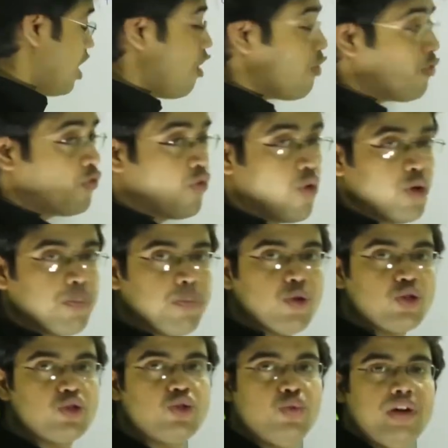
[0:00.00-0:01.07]
are 4
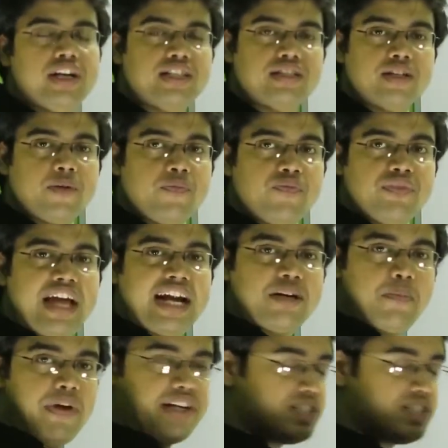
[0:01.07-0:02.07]
postulates. That